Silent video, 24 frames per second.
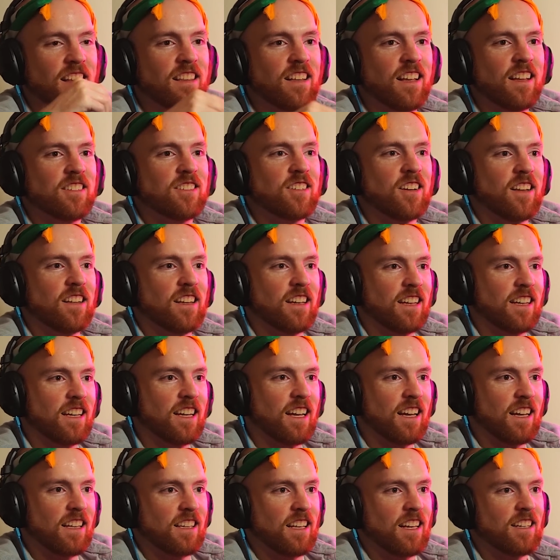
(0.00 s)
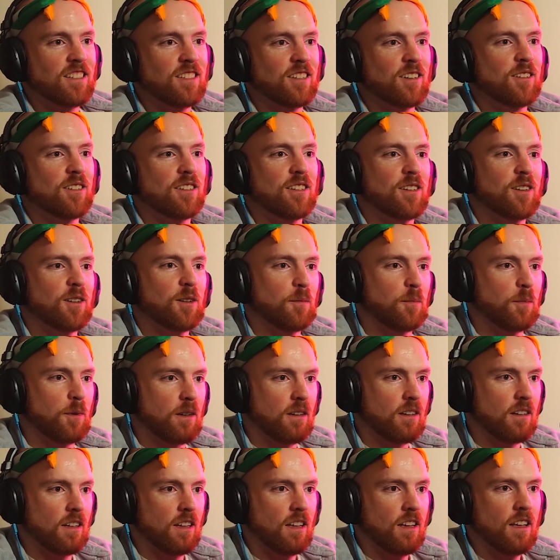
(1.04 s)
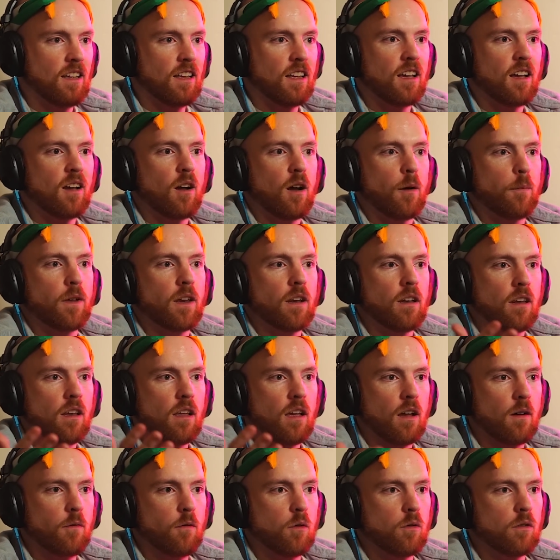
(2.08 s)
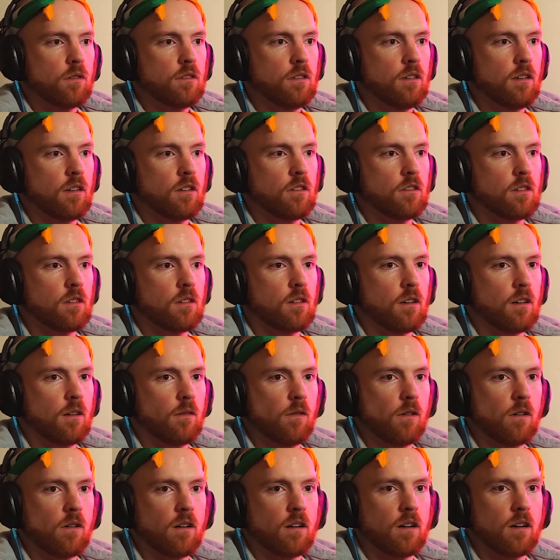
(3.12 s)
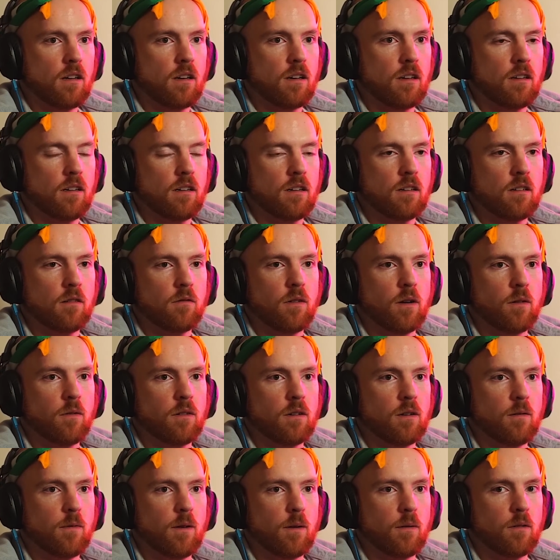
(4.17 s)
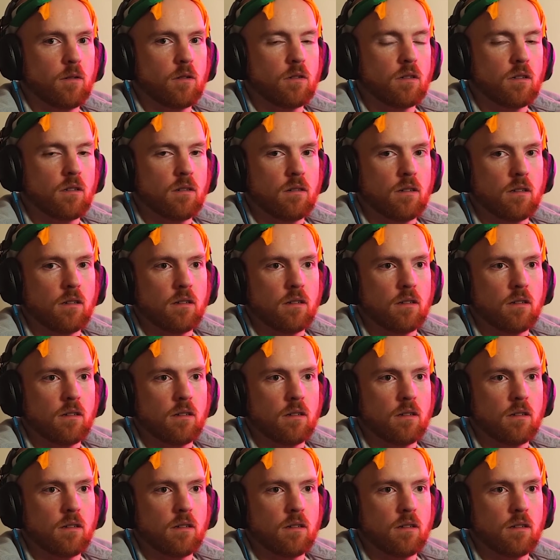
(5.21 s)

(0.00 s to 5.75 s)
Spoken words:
That's all they got. That's so stupid. I mean, yeah, of course you can show it if you're on it. Yeah. Why wouldn't you be able to show